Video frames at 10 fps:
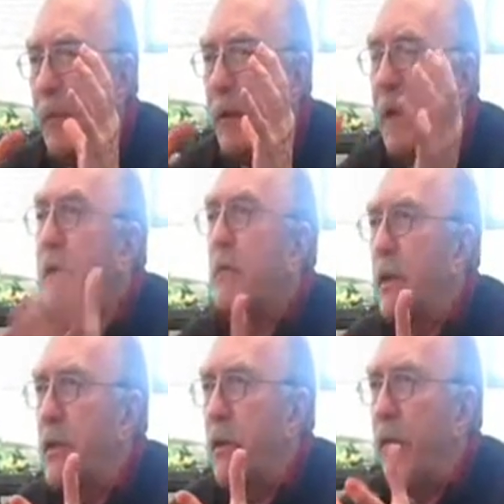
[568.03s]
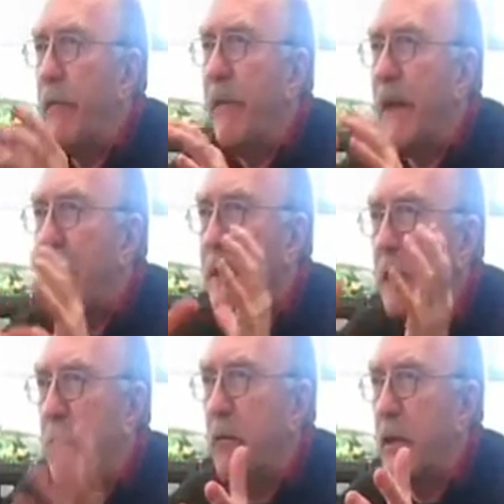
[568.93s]
literature, fantastic
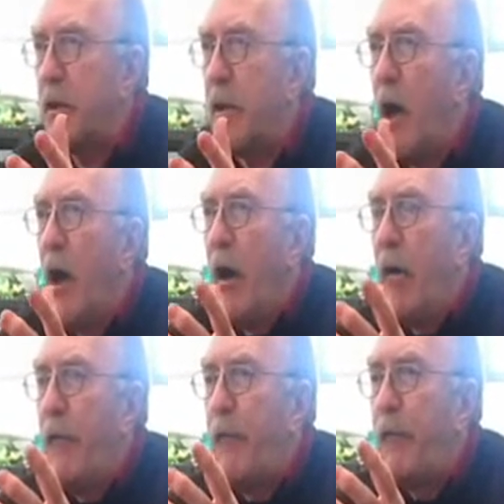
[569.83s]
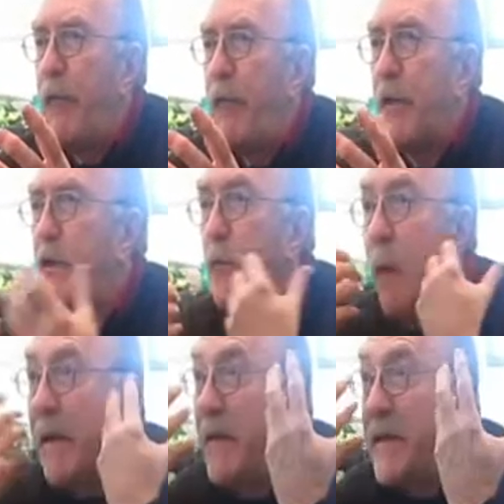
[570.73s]
literature, fits to
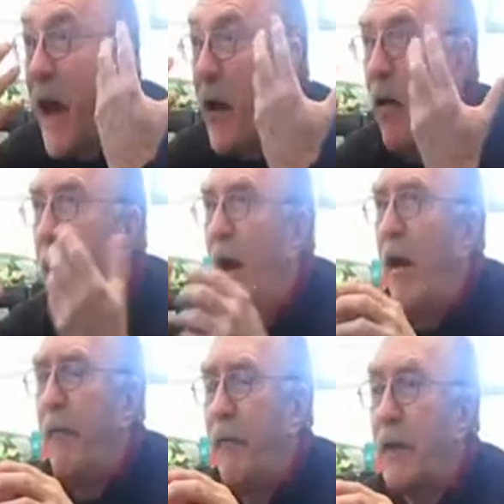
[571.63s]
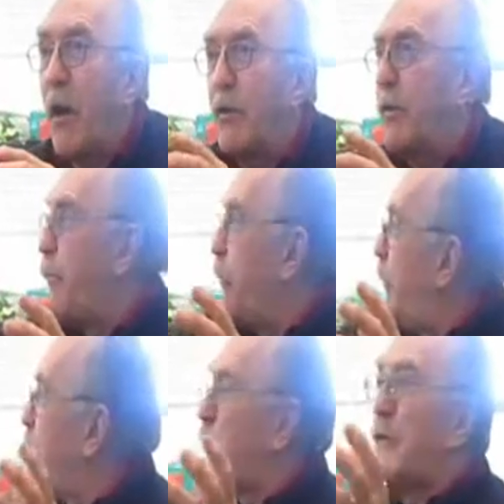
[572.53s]
my desire, fits also
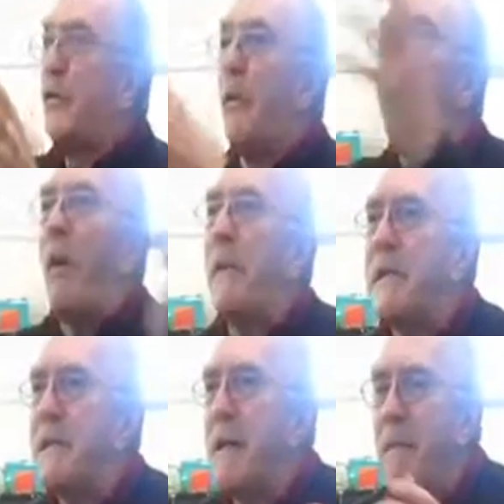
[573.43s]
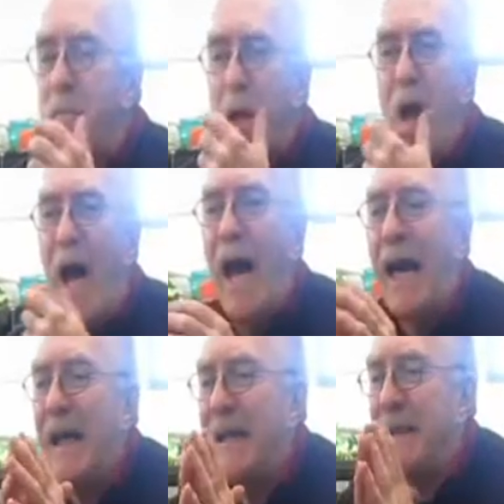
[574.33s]
to the puppets. Yeah.
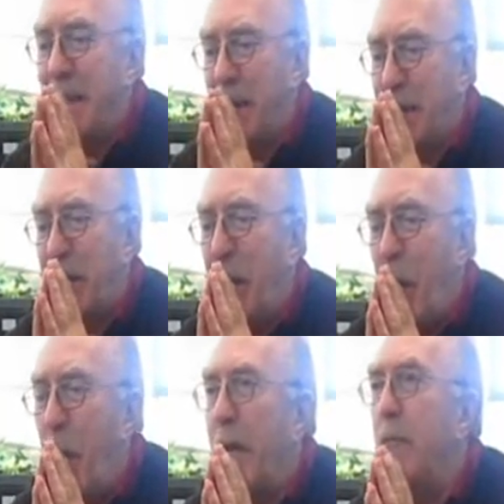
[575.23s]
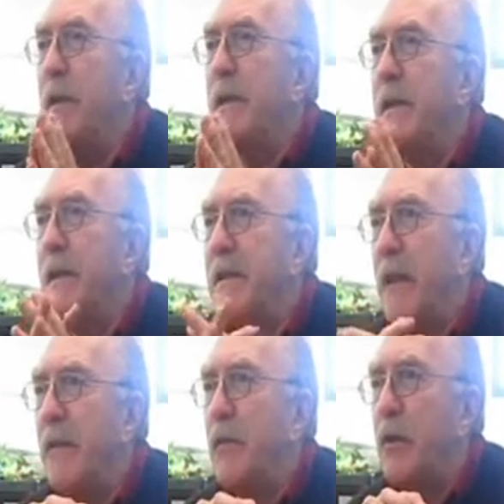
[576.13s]
And so when we
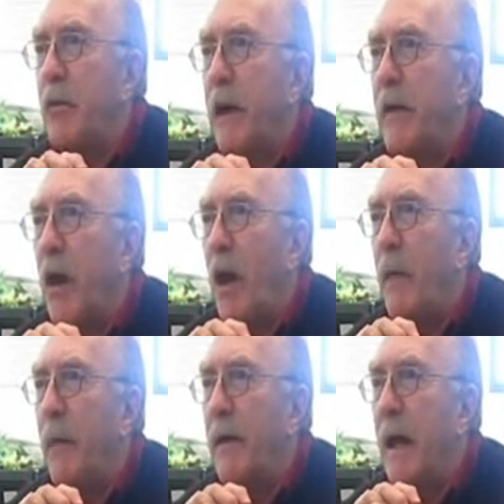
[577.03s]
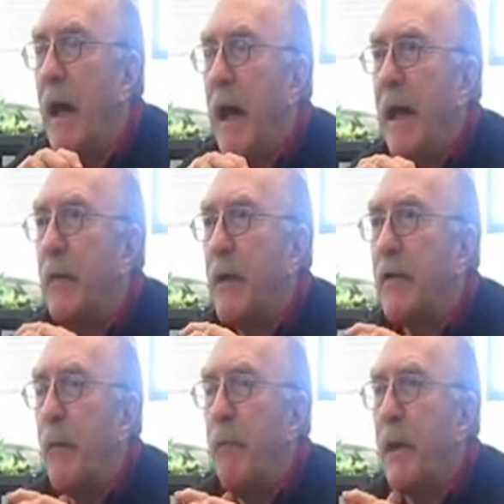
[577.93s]
decided to create The Hobbit, it was the
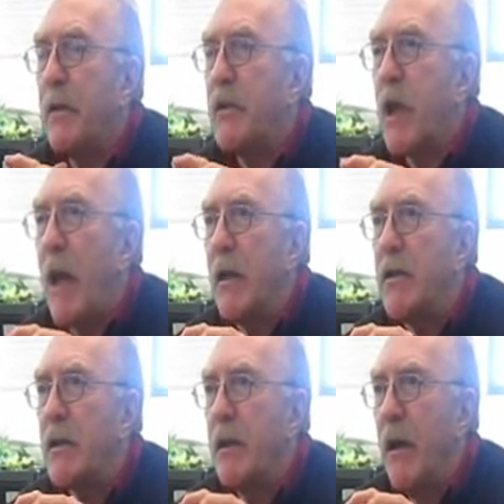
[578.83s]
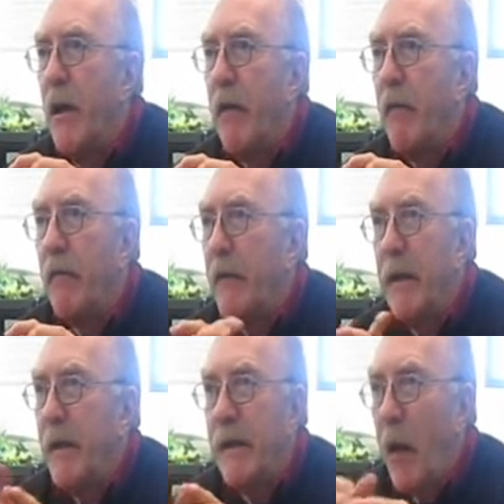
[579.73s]
biggest challenge
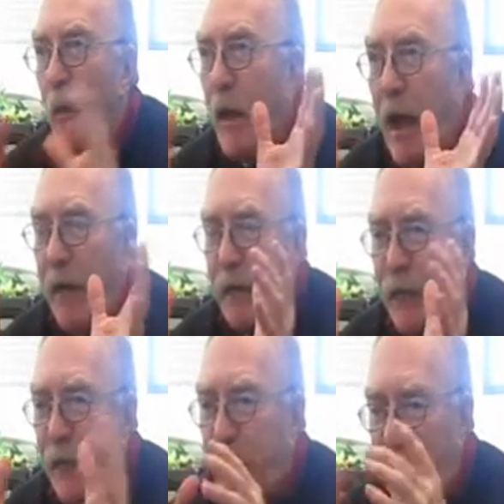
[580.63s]
in our life. Yeah.